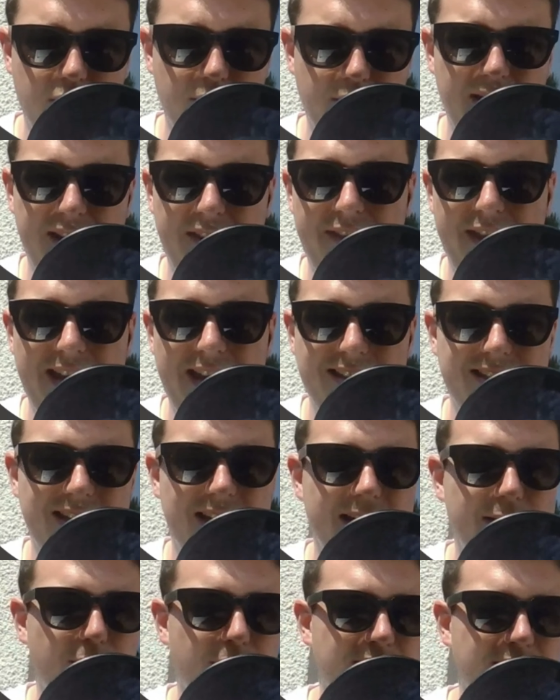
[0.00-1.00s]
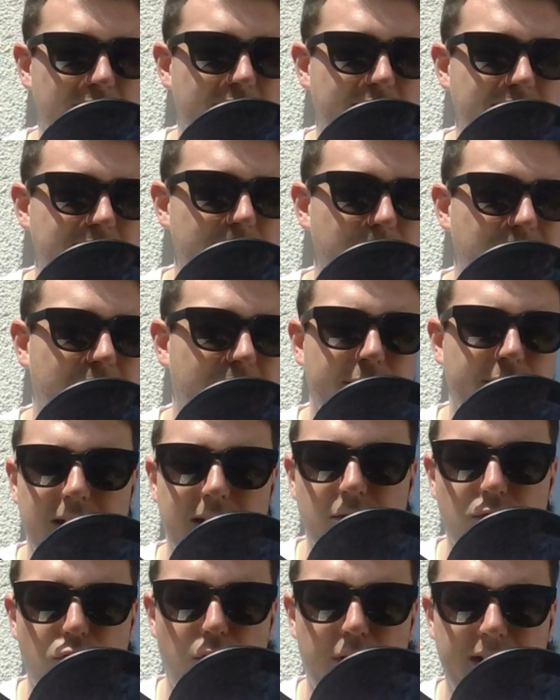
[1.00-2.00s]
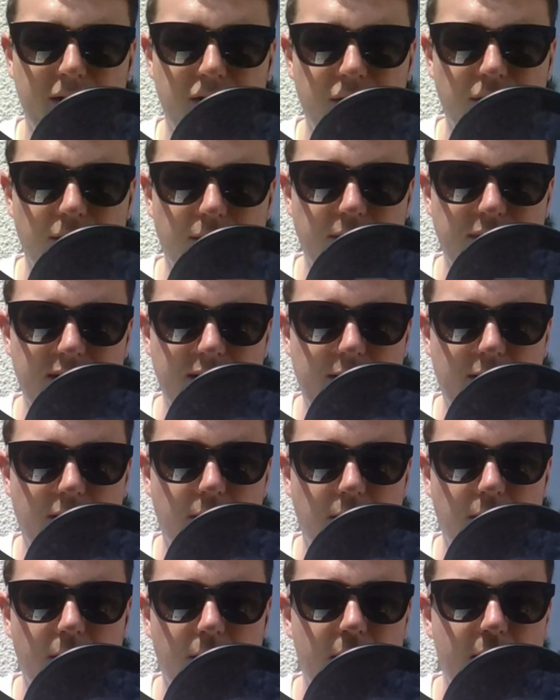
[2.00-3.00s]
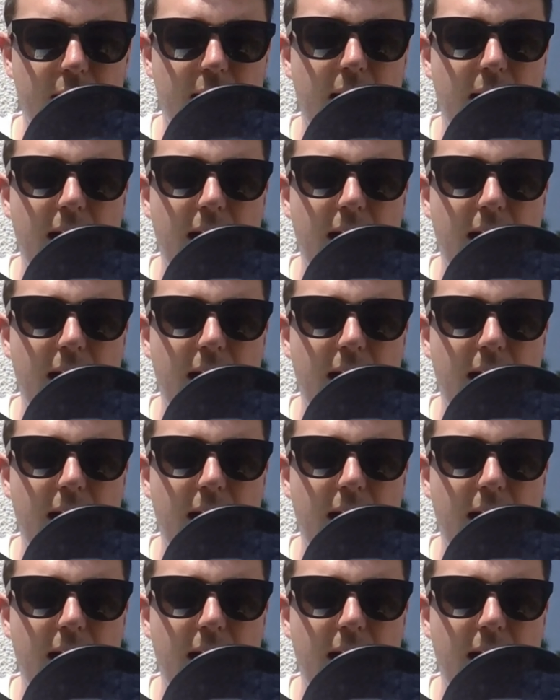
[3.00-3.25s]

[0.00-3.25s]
Okay, that's it. I don't seem to have any drawing tools at all.